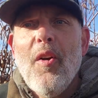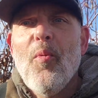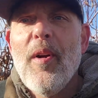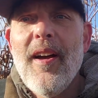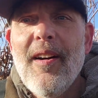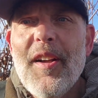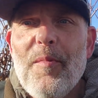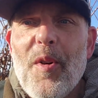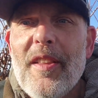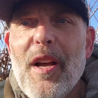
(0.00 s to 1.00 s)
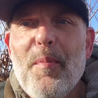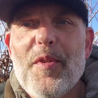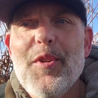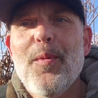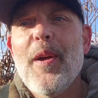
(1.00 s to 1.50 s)
Well, good morning, Duck
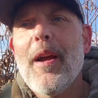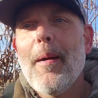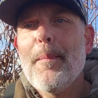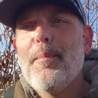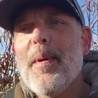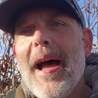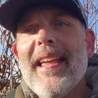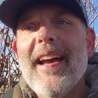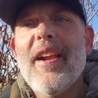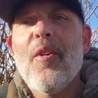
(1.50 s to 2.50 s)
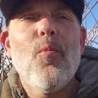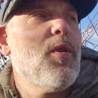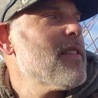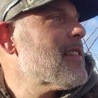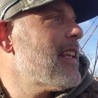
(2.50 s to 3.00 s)
Pursuit. We are back at it
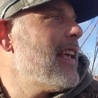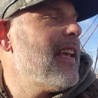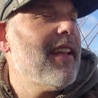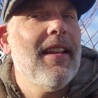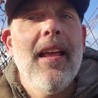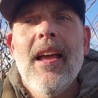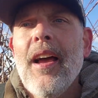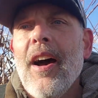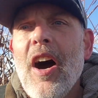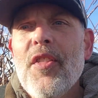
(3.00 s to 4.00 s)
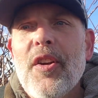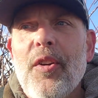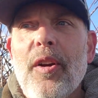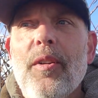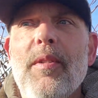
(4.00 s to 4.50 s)
once again on the
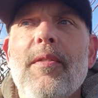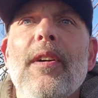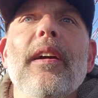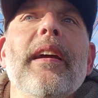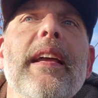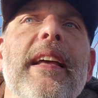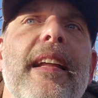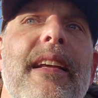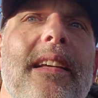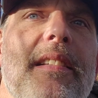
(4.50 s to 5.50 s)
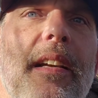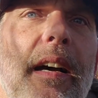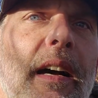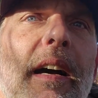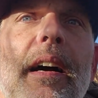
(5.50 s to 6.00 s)
Crooked River. It is,
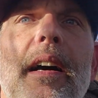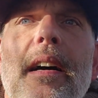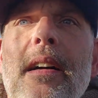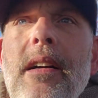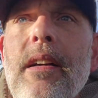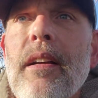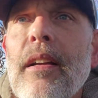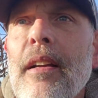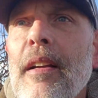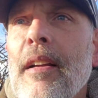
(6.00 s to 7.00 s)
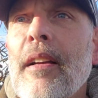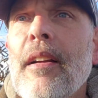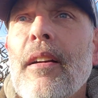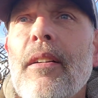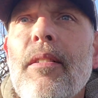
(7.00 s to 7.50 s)
what
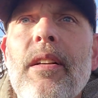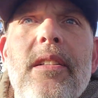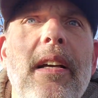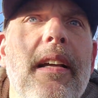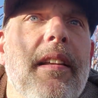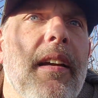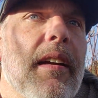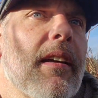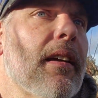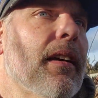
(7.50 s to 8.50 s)
is it got there?